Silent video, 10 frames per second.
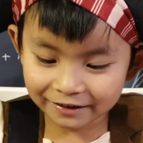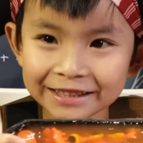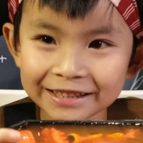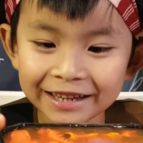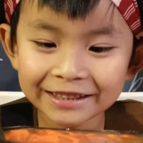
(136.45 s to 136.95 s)

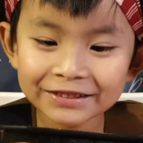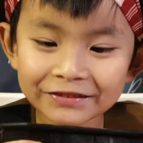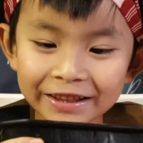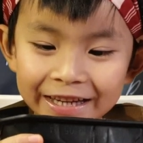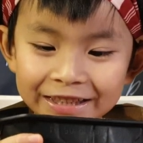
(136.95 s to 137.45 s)
It's kind
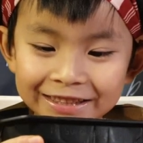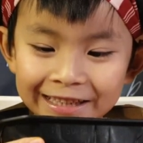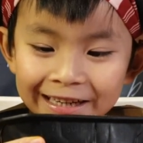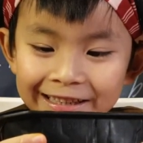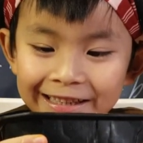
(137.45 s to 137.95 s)
of like
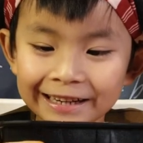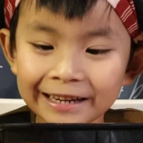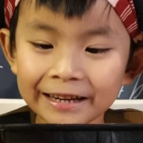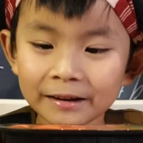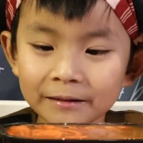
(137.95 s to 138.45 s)
jelly.
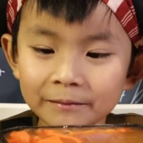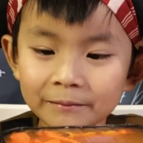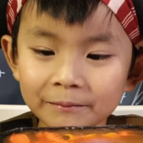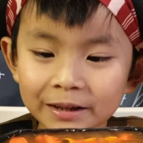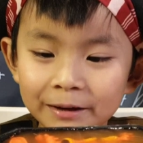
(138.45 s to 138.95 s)

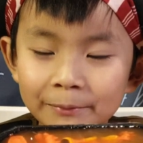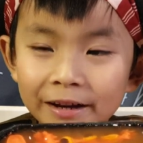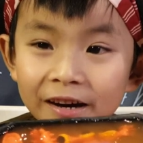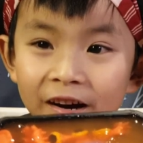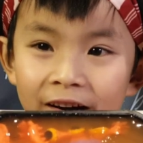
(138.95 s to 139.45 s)
They're a bit
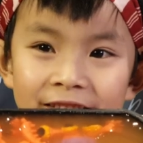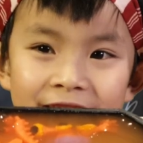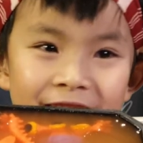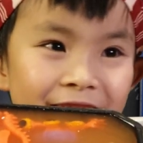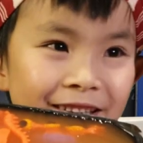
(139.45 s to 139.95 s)

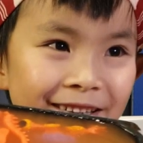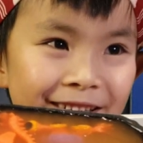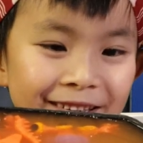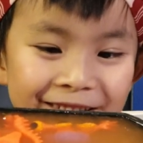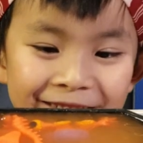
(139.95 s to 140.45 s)
harder.
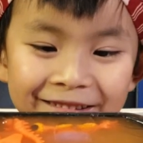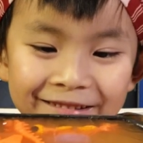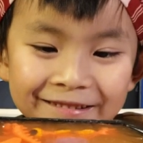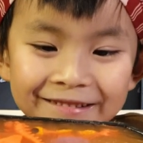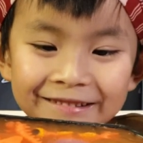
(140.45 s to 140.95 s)

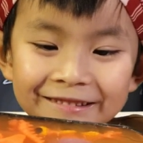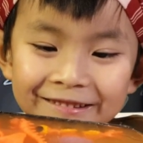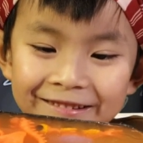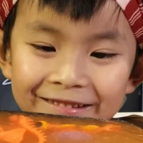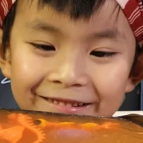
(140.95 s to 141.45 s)
Ooh,
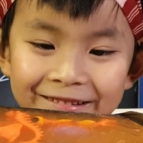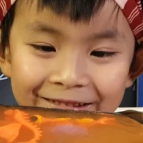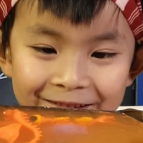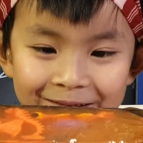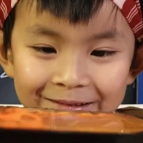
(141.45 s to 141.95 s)

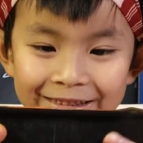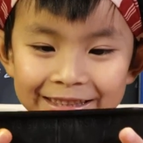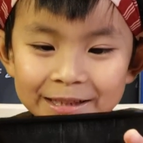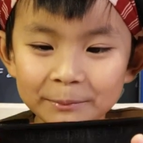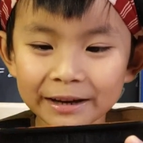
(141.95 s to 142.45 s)
it's
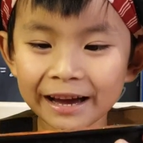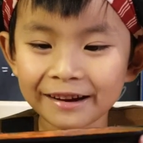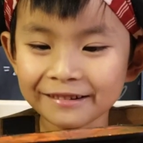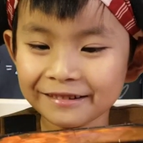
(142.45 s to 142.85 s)
coming out.